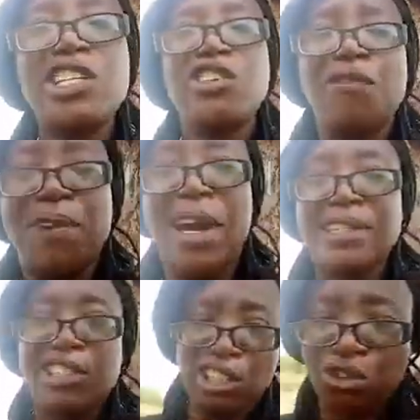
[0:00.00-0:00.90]
your
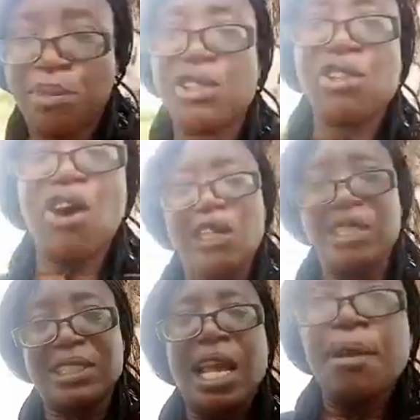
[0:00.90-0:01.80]
foundation to be
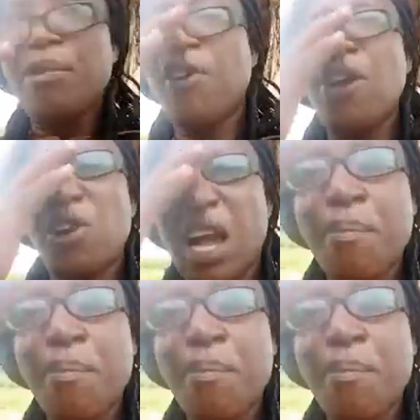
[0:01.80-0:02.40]
solid before you can